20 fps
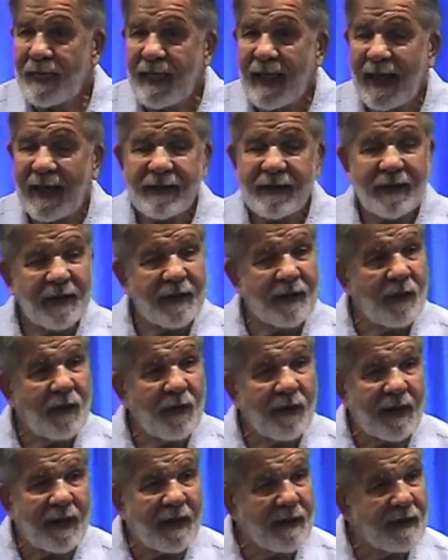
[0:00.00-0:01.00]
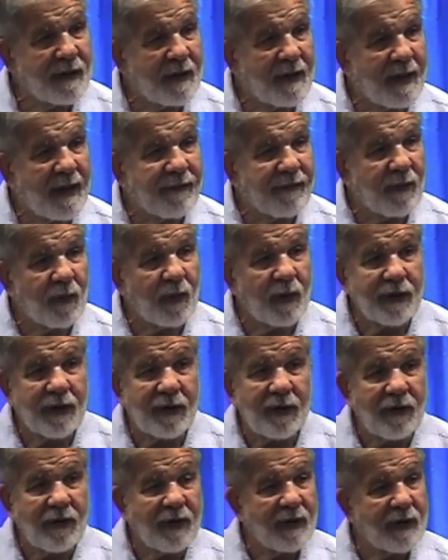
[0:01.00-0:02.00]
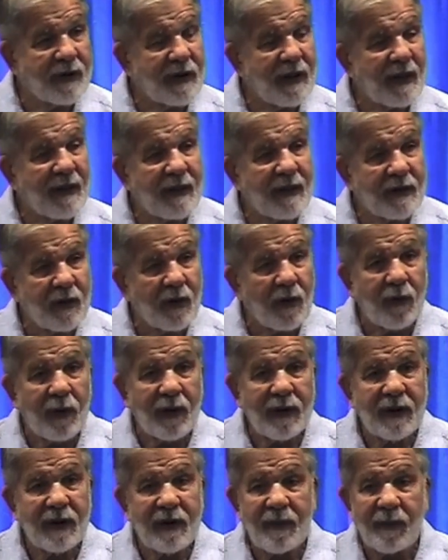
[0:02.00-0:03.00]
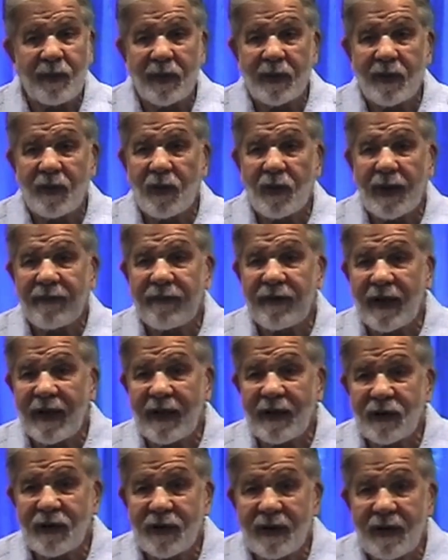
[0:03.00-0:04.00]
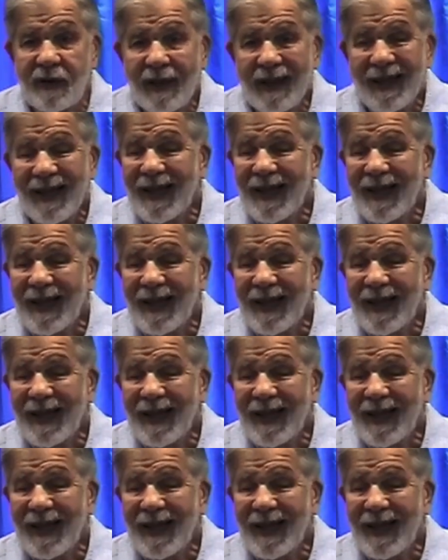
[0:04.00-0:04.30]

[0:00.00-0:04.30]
That's the two things the devil will do, and you see this always in the book of Revelation.